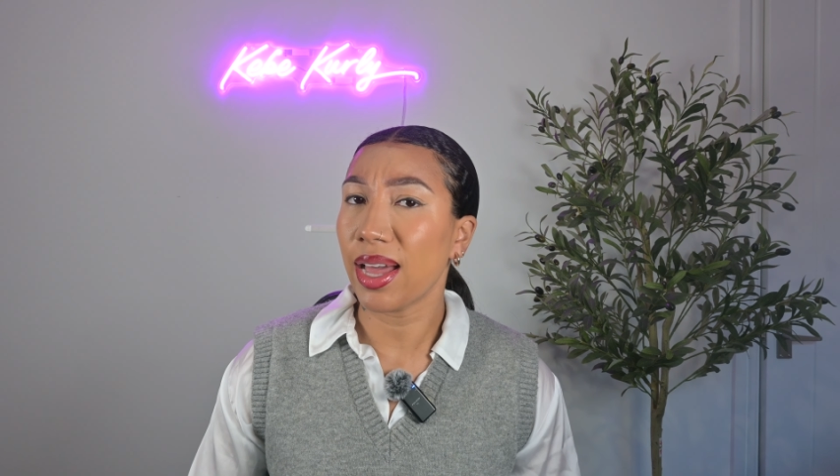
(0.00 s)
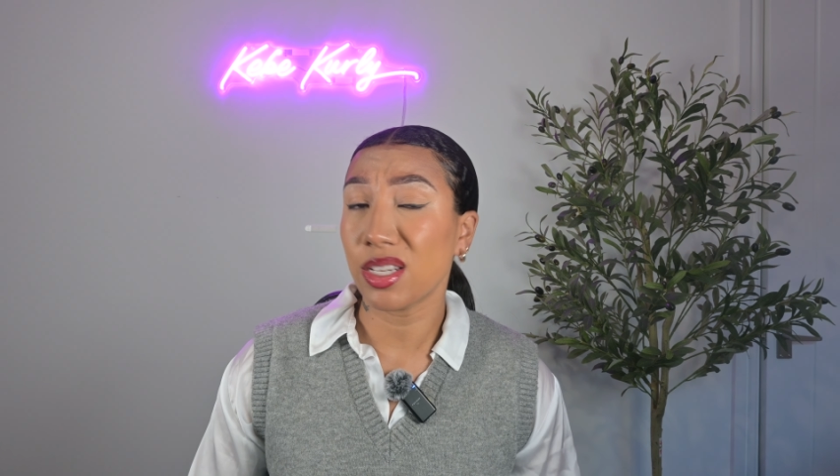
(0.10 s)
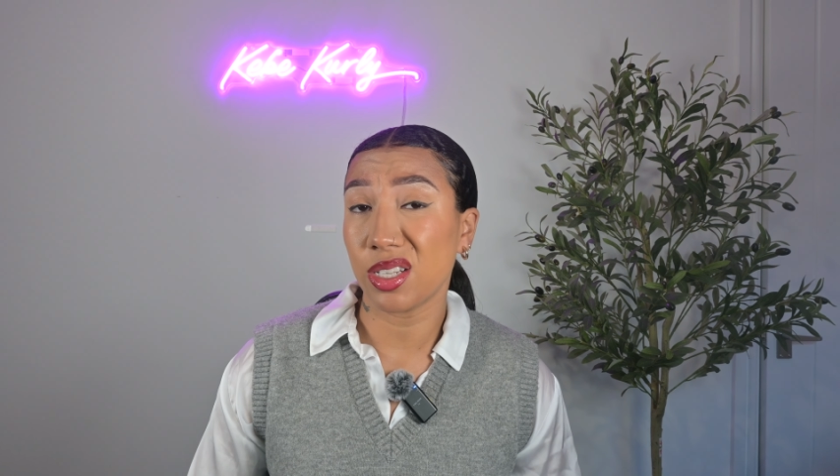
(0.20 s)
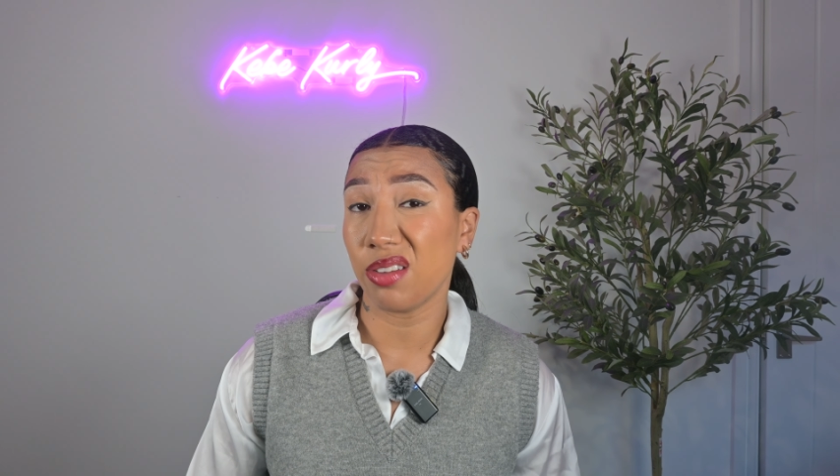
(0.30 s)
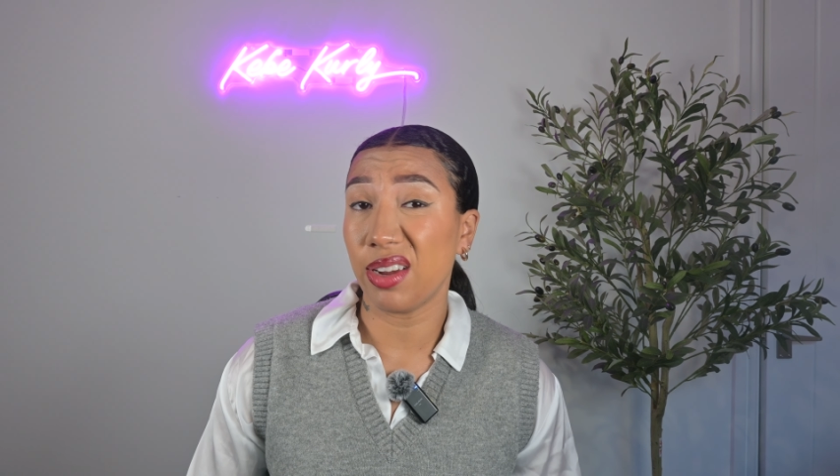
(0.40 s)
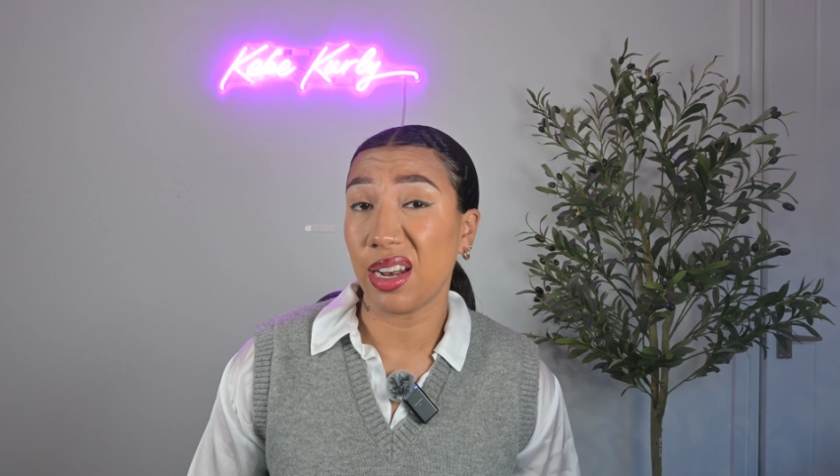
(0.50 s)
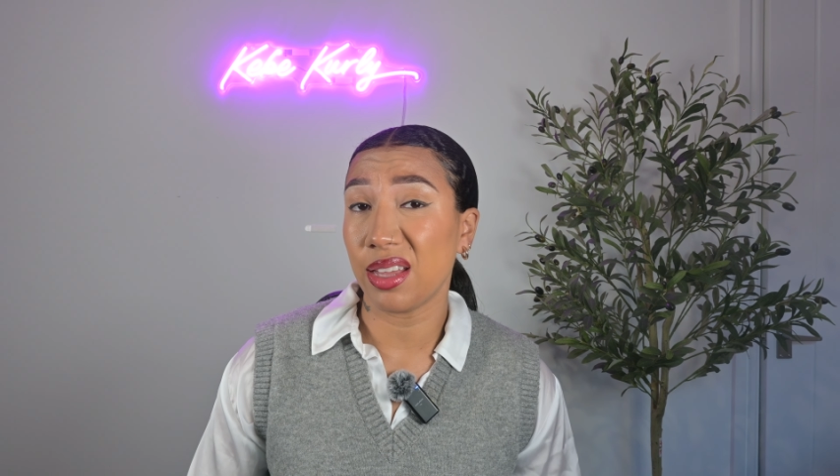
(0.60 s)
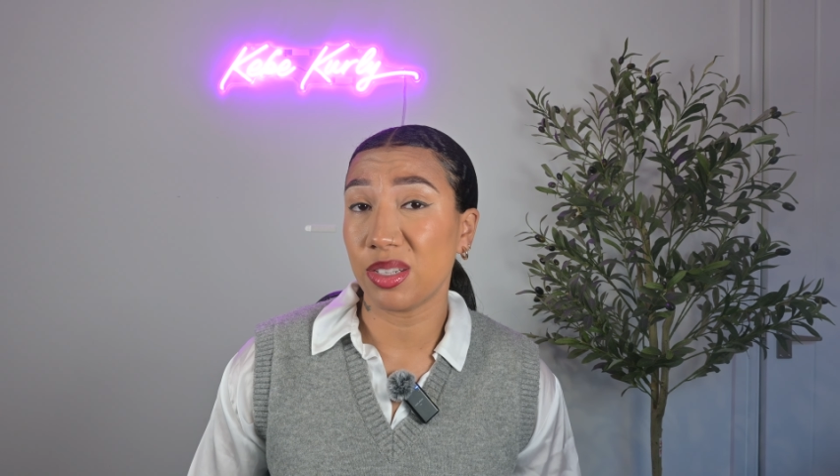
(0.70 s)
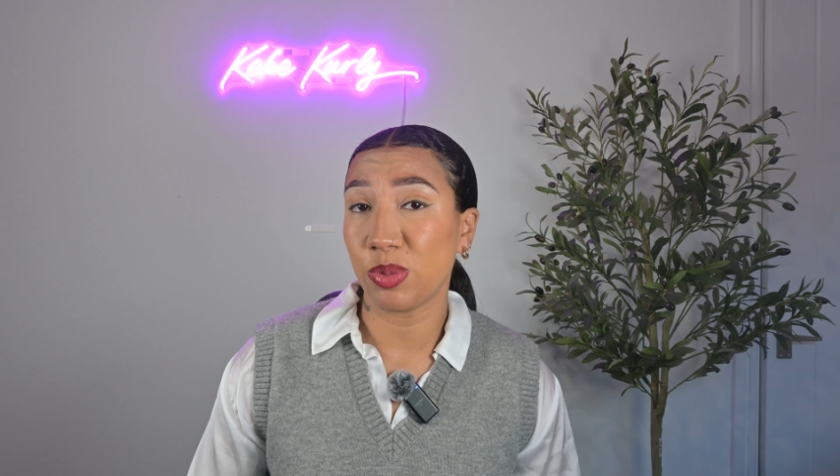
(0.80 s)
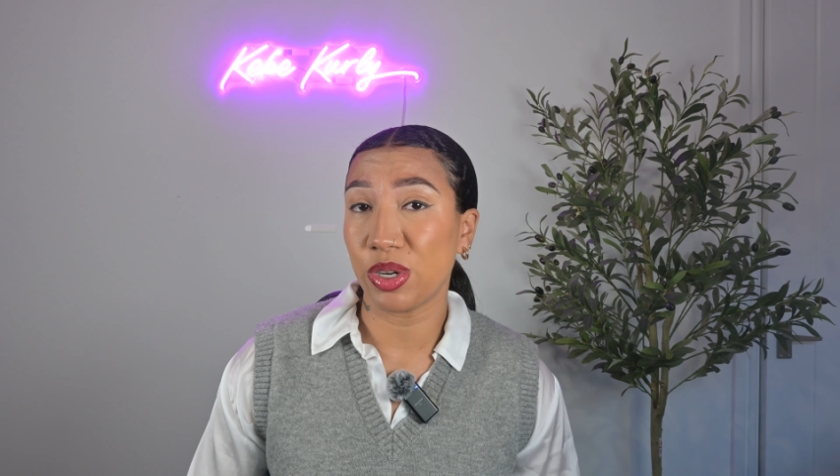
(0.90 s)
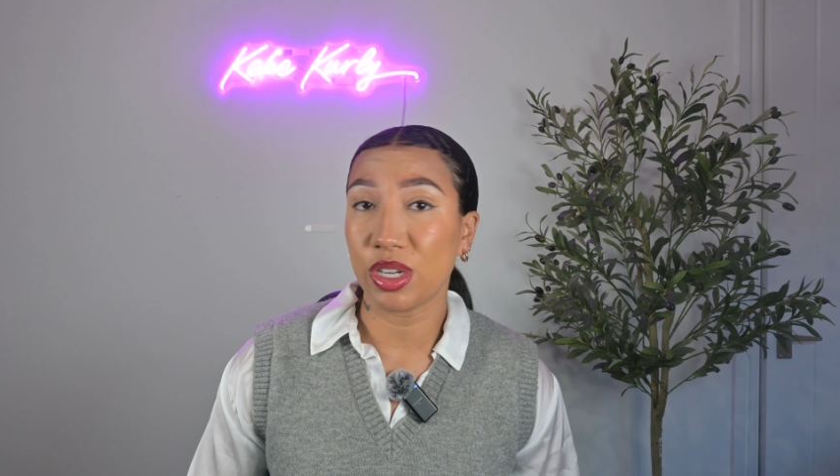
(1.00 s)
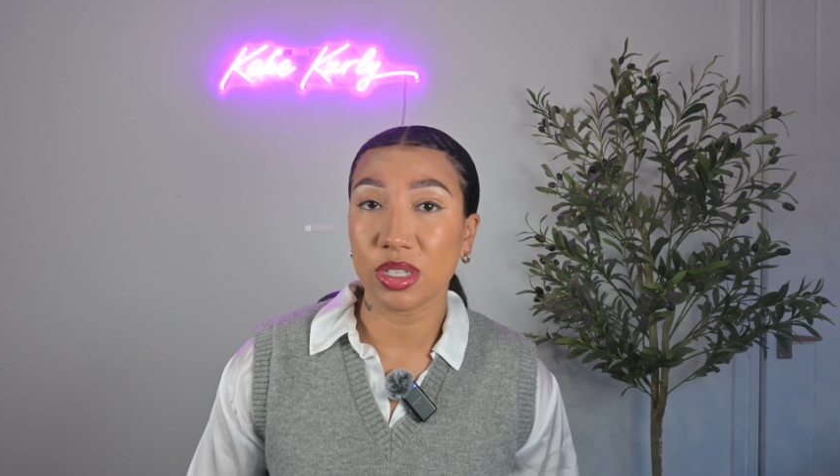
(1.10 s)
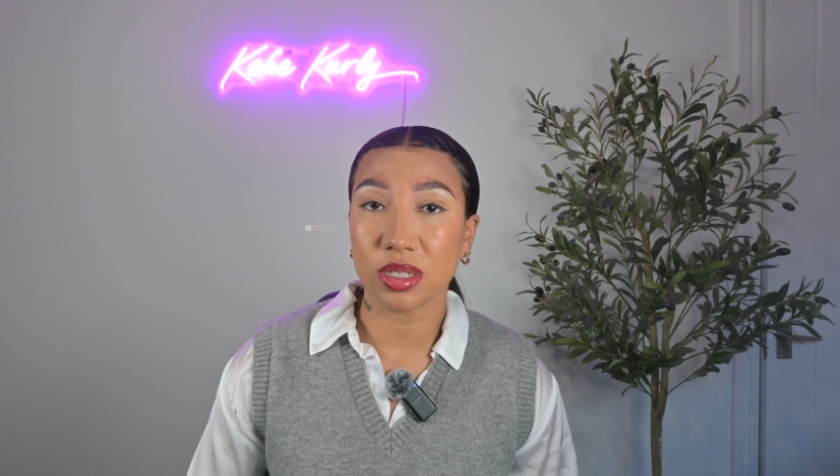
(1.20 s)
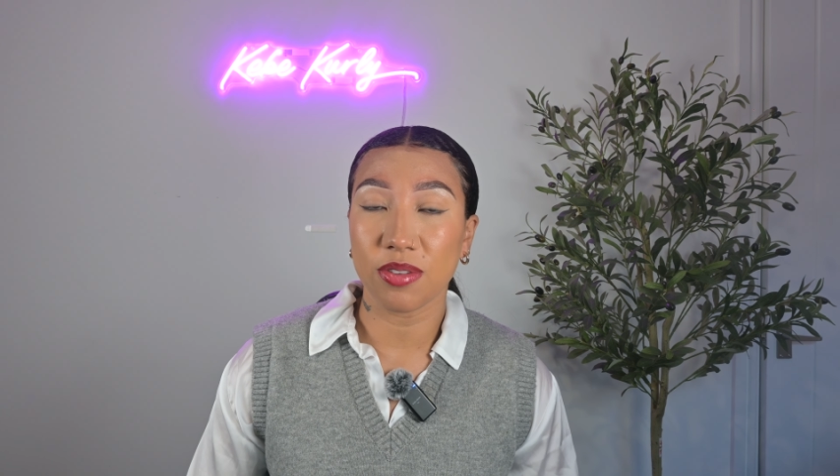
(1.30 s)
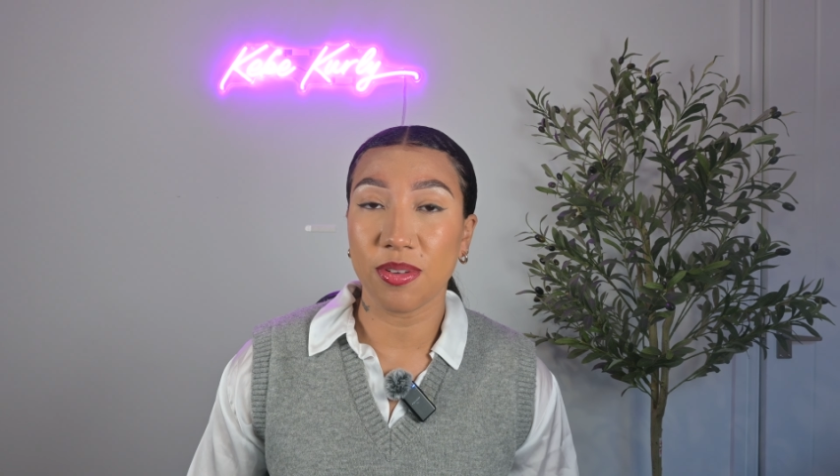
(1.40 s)
I actually really like this
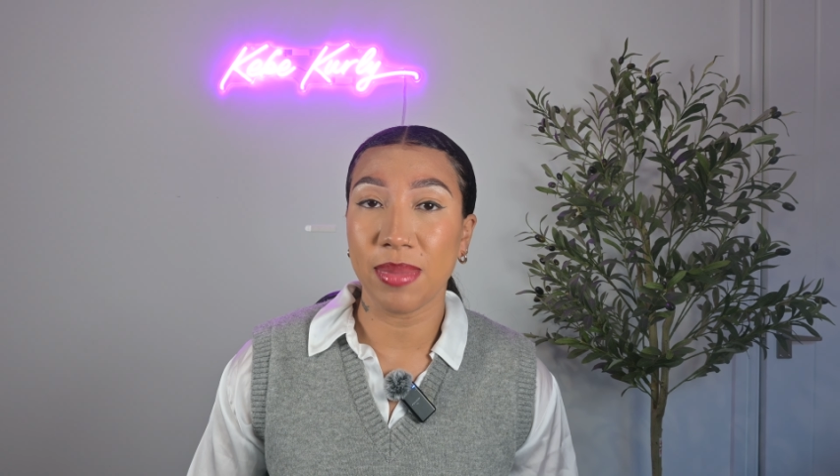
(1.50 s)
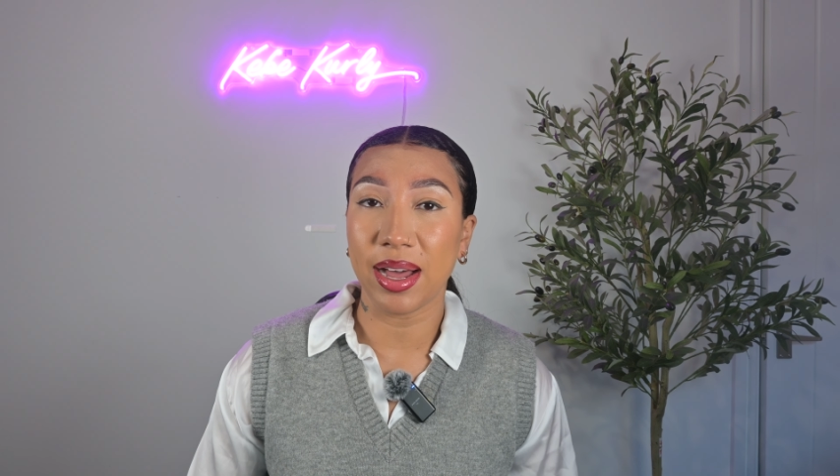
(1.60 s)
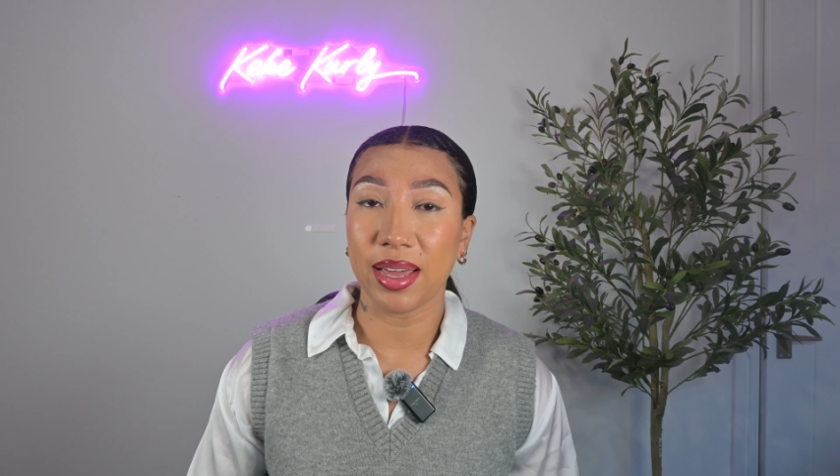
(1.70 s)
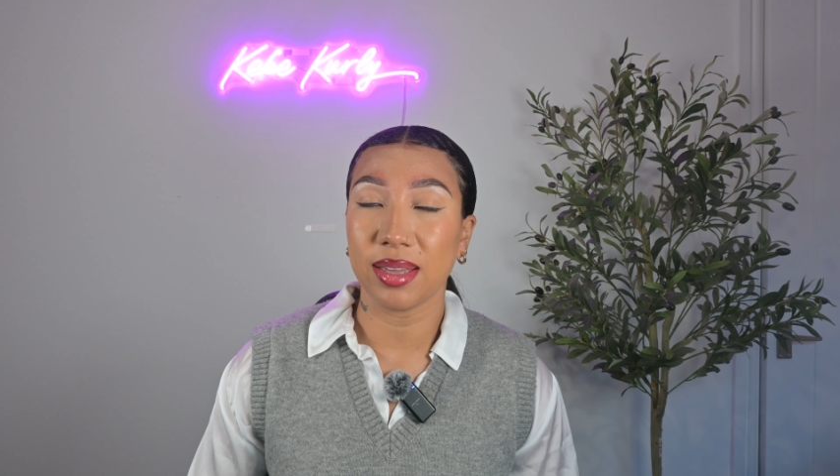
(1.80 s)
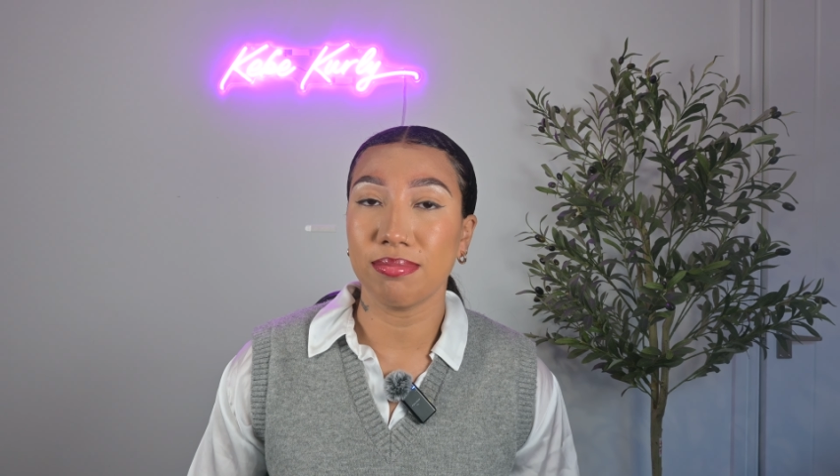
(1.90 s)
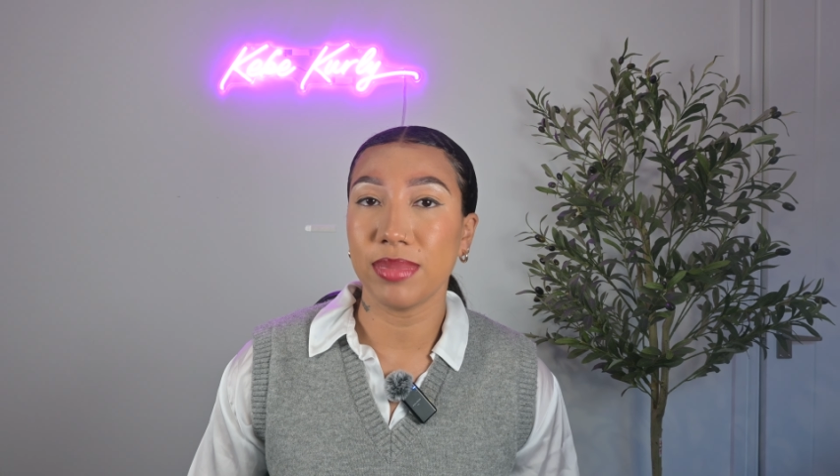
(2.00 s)
product for my